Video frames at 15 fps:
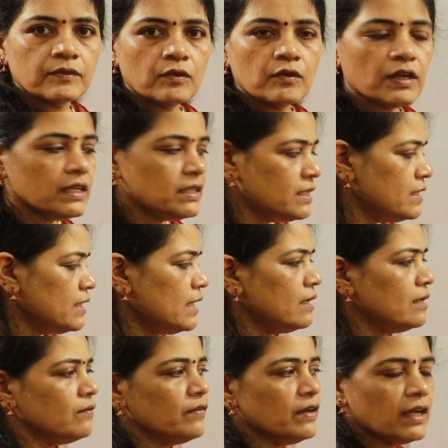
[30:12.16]
Okay,
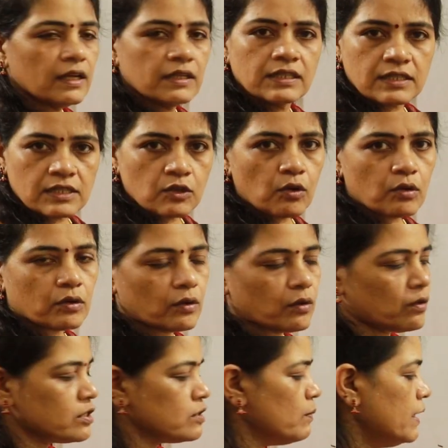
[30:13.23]
then we can just
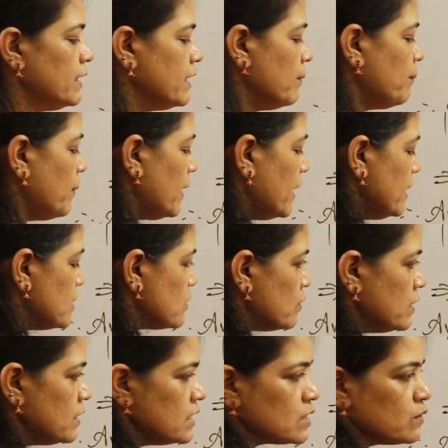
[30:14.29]
cross multiply. So
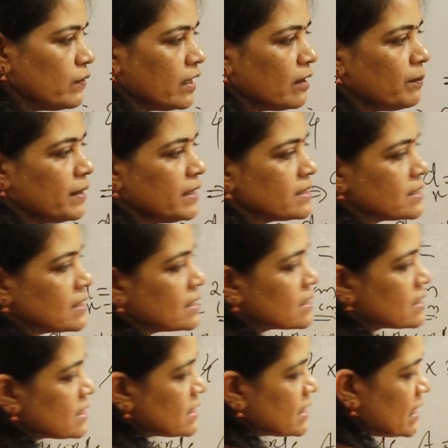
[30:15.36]
this will be
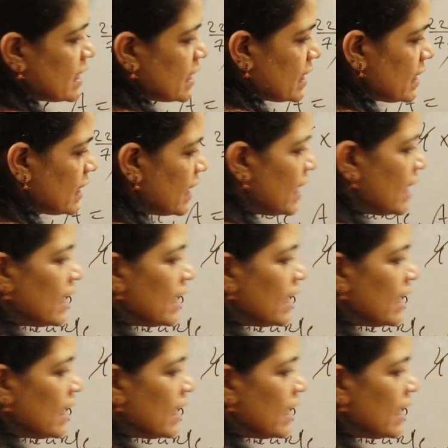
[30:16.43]
16